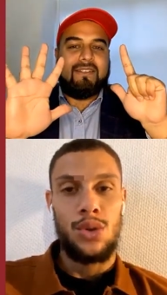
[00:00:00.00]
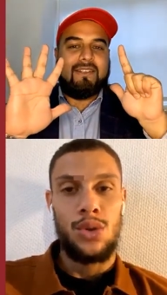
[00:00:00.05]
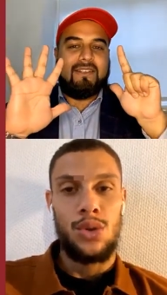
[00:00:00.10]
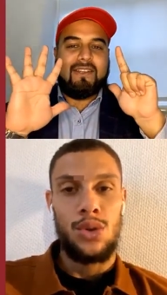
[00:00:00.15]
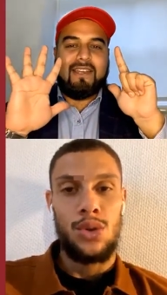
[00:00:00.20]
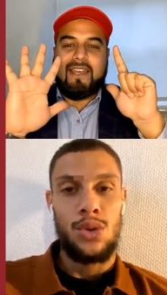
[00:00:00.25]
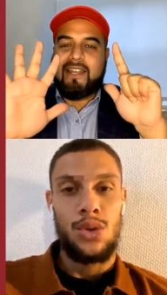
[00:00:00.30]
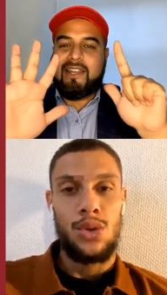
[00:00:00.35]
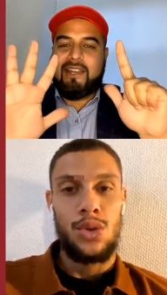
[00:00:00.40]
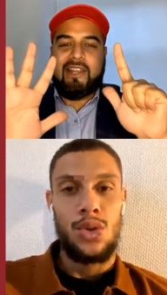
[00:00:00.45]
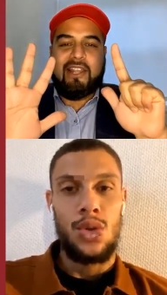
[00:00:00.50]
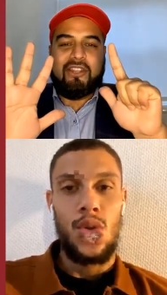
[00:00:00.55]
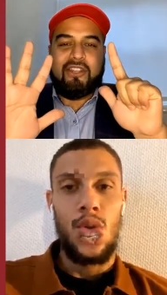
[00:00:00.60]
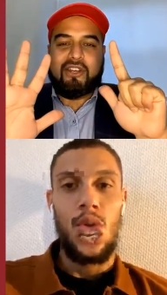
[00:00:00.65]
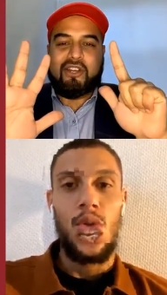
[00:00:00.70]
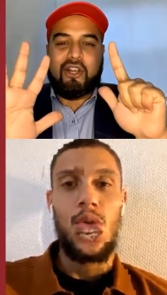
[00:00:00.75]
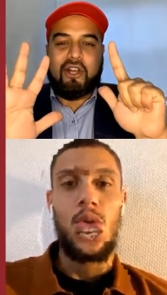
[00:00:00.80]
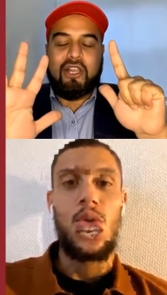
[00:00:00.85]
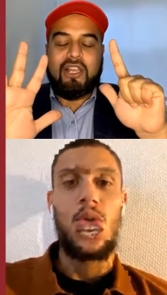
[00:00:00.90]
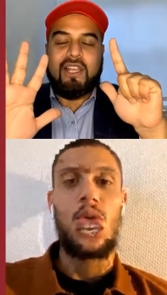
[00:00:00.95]
Speaker 1: had another
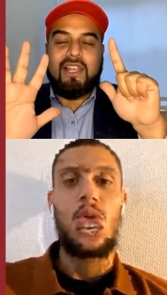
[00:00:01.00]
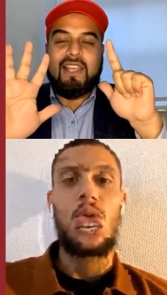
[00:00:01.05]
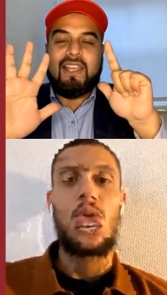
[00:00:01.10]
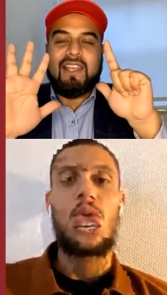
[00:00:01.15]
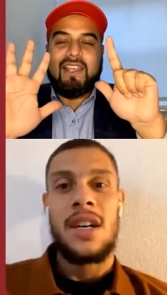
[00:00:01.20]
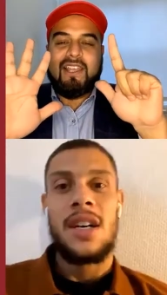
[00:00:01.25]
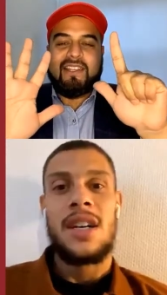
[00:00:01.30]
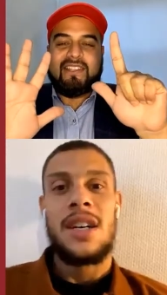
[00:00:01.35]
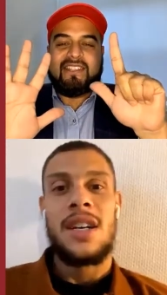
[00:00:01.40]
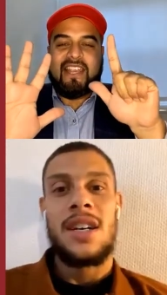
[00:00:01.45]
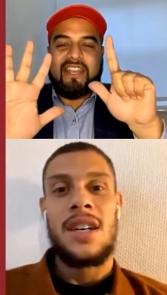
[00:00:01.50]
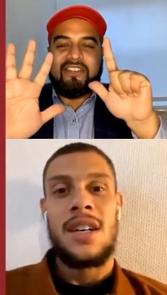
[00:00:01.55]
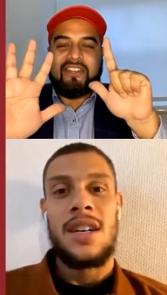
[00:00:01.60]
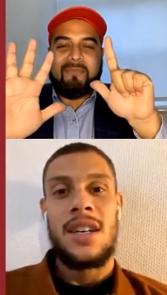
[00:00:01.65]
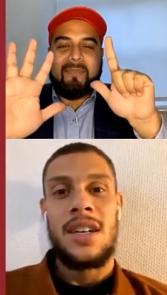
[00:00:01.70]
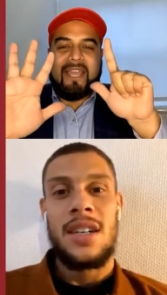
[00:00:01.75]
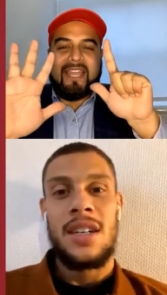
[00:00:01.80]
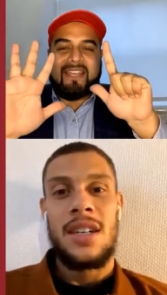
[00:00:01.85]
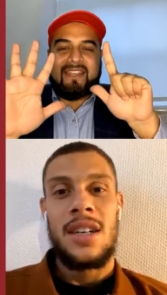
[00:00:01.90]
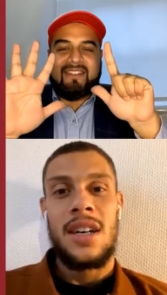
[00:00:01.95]
call. Center
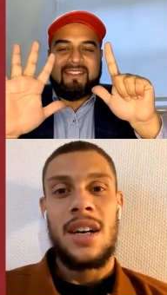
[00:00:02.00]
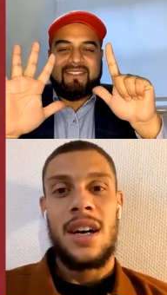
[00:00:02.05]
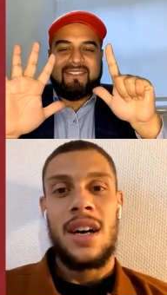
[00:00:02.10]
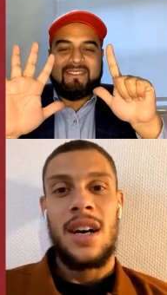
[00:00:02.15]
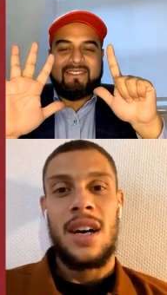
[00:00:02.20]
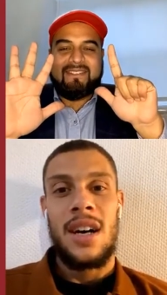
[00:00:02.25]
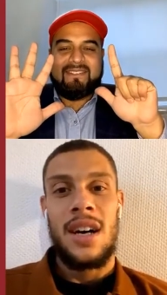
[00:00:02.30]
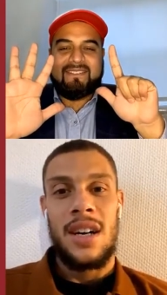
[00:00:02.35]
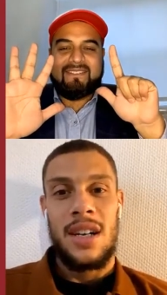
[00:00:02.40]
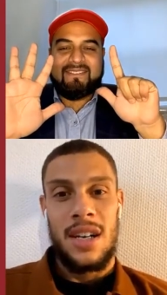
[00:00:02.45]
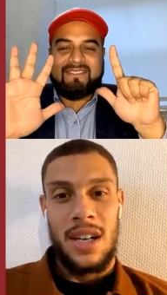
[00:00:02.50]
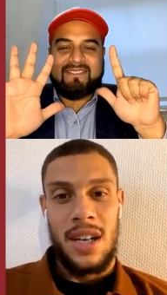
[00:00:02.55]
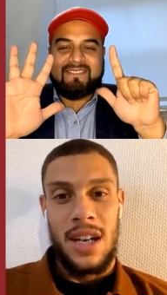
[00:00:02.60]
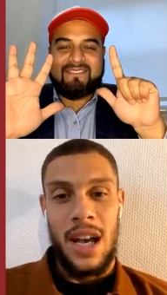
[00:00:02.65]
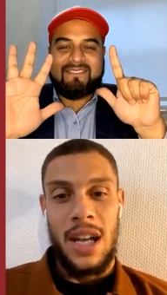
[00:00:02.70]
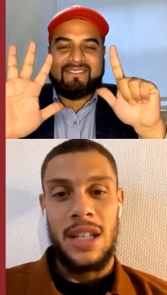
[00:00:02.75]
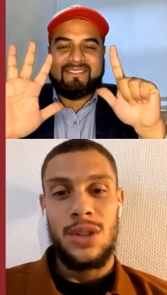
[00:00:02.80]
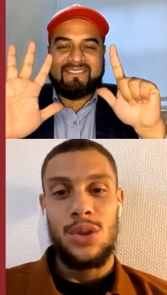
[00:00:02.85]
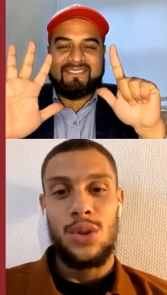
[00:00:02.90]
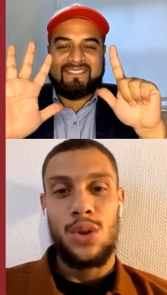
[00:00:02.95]
back.
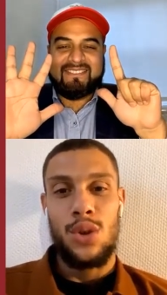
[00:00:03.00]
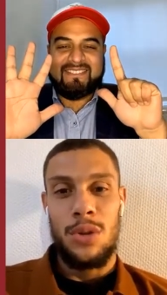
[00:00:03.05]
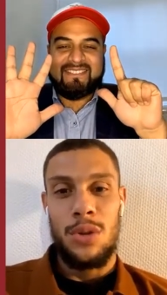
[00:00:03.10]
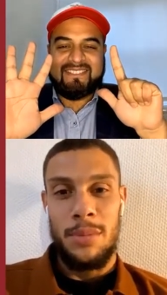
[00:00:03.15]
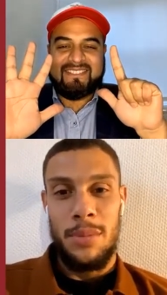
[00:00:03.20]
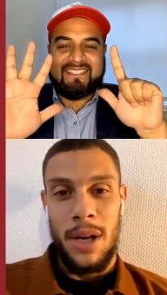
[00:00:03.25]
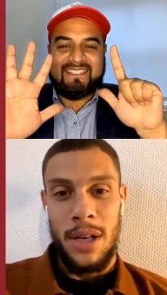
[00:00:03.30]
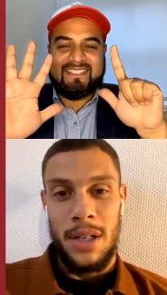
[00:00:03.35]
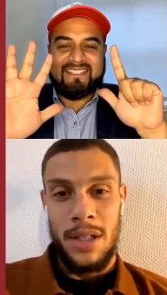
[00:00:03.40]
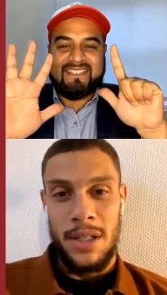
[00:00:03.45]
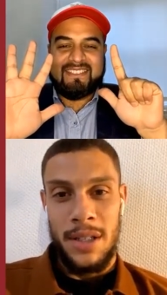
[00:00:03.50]
Speaker 2: Kalidou Koulibaly.